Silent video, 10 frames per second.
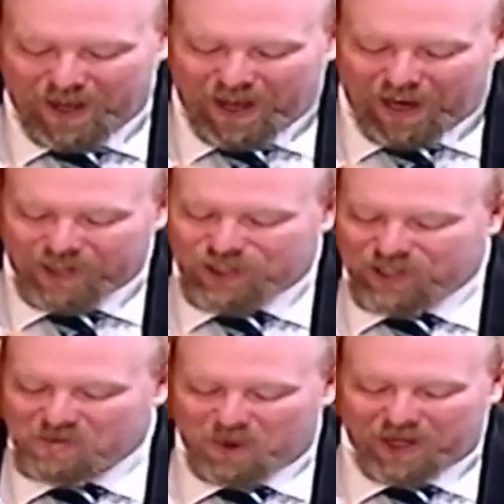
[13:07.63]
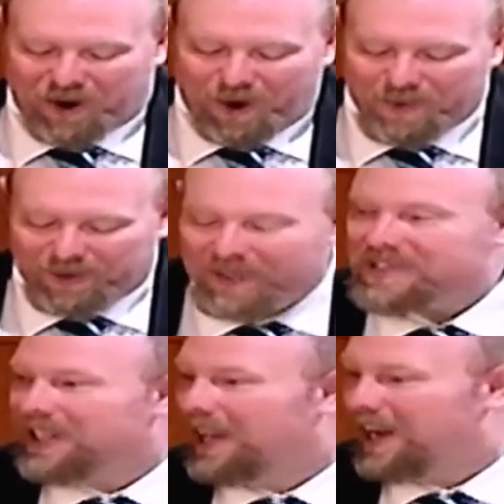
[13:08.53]
and I just want to come and
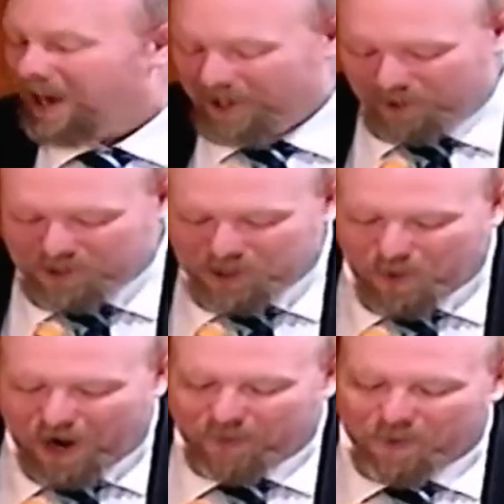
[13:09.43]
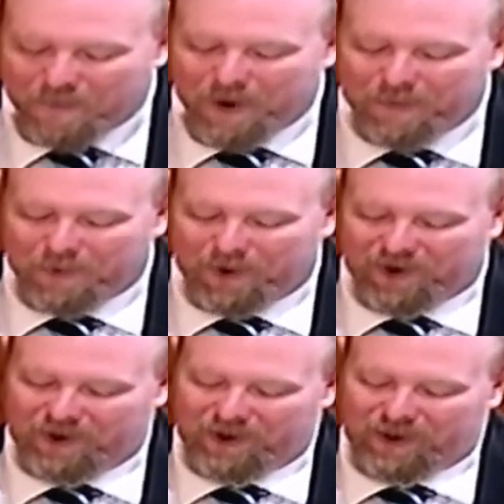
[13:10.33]
listen like I used to, I
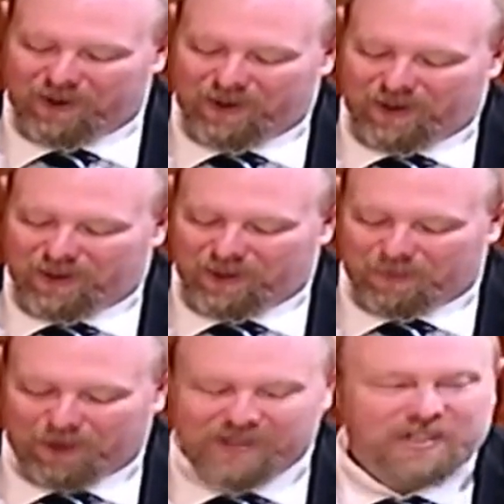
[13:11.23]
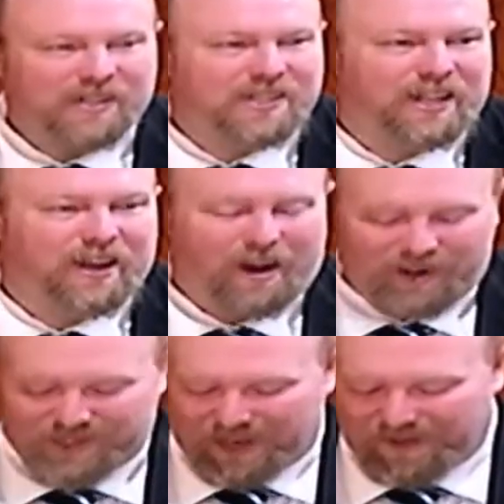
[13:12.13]
remember the blessings that God
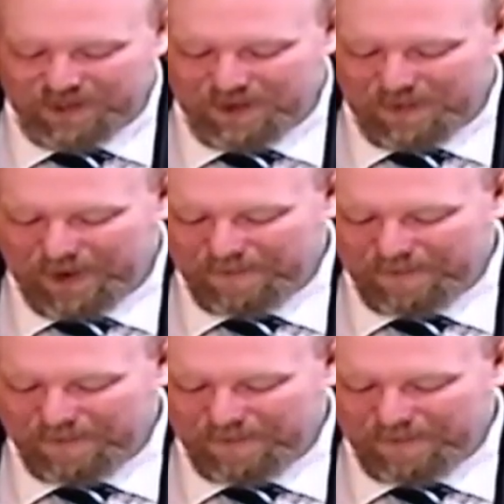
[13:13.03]
has given to me.